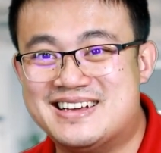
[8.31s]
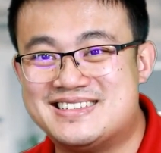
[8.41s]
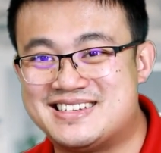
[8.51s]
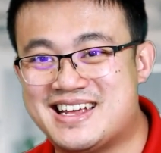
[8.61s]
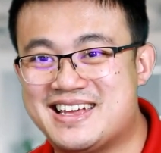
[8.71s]

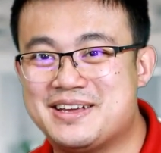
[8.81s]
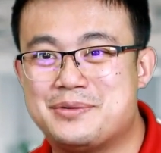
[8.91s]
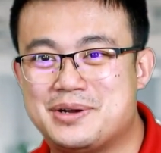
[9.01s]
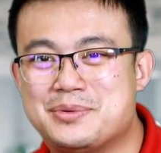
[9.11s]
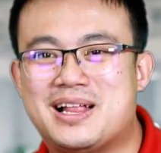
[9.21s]
Today,
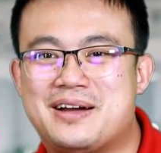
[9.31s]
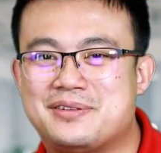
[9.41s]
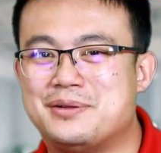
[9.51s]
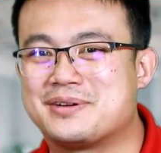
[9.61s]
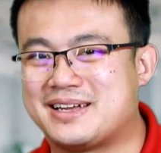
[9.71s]
we will have a
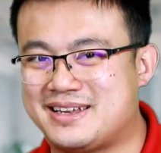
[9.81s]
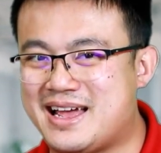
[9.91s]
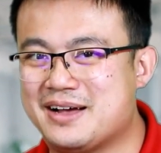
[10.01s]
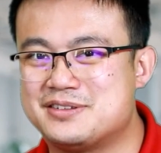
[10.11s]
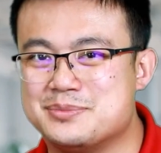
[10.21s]
look at
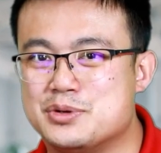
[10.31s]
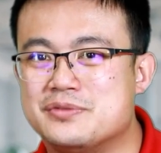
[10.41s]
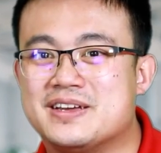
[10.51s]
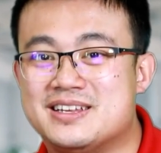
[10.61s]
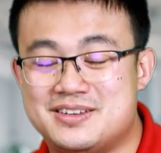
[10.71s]
how to move
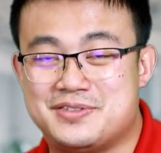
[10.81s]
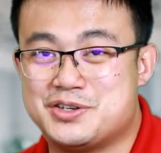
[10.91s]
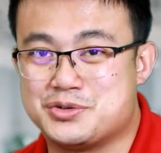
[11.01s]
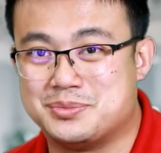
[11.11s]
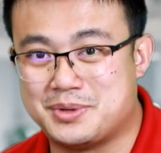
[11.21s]

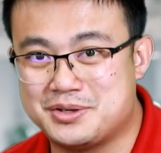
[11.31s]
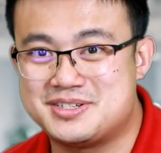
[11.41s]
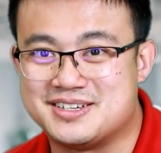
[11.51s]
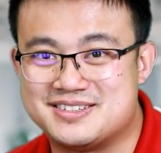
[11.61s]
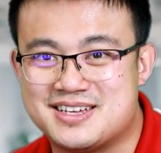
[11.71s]
individual
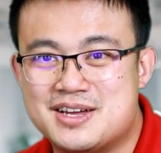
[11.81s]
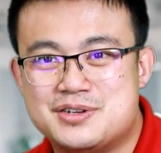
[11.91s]
motors